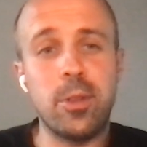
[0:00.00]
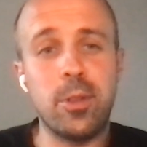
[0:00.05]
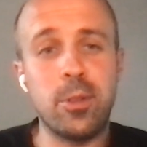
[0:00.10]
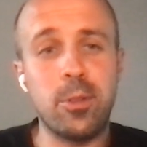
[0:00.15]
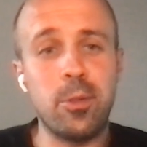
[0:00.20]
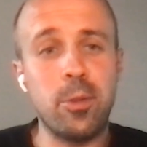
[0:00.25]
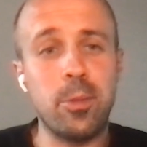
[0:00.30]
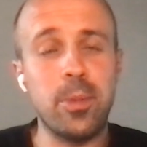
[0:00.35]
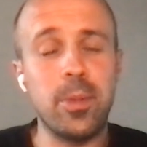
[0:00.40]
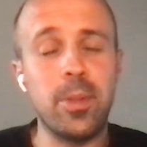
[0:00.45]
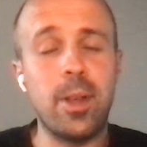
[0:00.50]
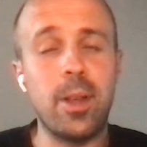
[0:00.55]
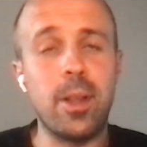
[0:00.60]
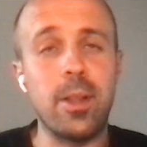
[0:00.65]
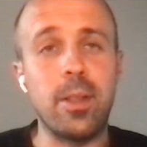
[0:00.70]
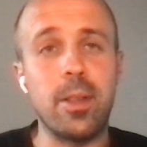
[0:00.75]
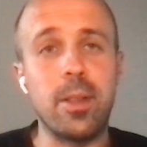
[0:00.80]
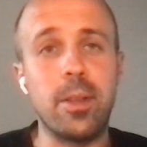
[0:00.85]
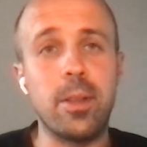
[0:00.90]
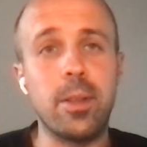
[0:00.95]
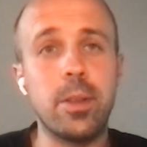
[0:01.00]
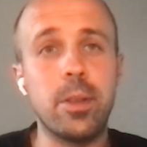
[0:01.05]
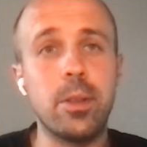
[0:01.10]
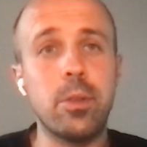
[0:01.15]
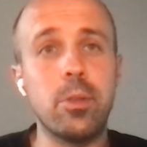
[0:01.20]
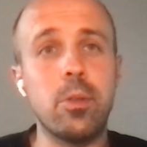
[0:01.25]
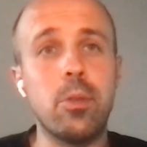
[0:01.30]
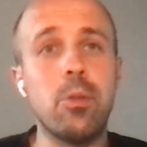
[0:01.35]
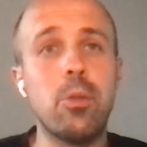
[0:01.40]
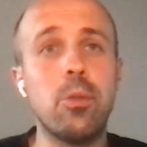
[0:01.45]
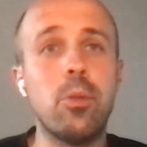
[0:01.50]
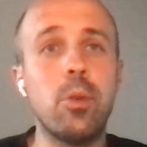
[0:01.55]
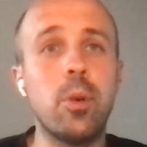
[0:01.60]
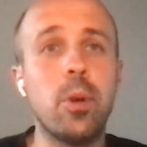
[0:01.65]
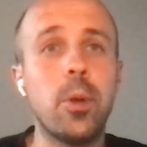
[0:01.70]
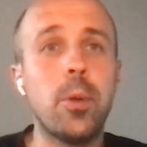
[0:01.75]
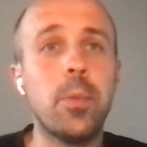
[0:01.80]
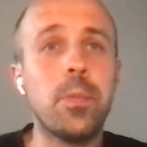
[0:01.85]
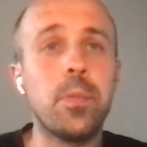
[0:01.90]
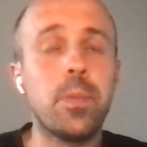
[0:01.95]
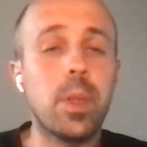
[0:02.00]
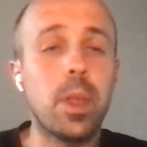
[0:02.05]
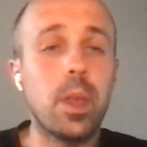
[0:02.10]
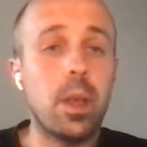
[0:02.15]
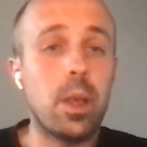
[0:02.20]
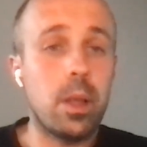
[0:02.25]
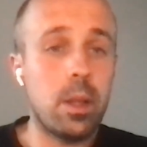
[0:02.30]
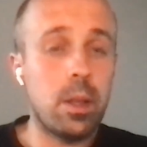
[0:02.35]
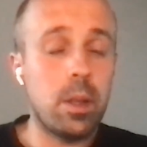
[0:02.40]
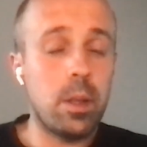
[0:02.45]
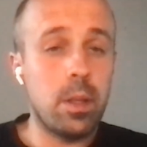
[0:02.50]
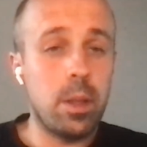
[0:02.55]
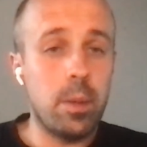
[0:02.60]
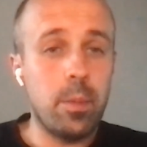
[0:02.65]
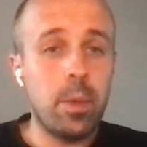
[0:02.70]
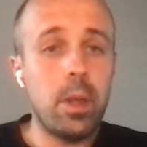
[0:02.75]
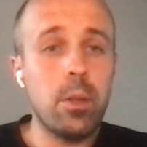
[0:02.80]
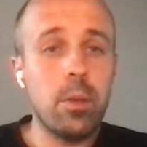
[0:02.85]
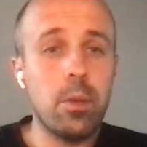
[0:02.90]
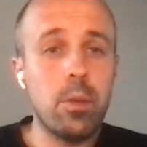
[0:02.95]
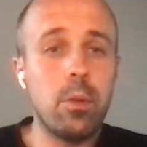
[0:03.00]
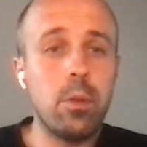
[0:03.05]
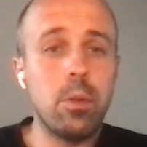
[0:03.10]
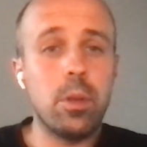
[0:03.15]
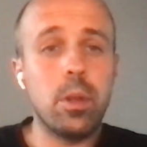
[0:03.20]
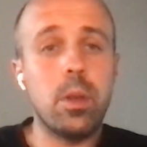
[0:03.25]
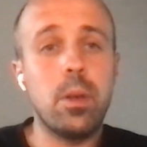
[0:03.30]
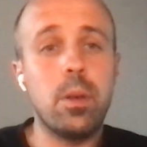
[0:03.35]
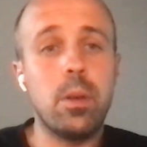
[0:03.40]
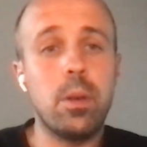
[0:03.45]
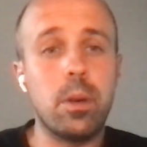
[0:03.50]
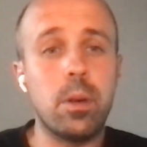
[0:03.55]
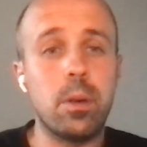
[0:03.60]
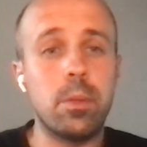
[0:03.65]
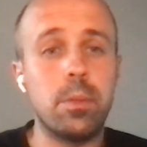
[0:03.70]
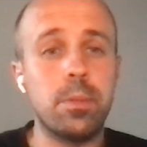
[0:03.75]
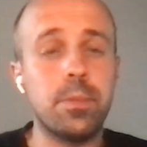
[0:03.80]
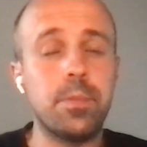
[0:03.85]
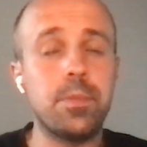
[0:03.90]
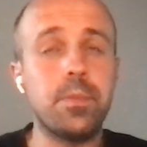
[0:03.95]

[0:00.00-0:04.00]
TestOps data. So the main goal here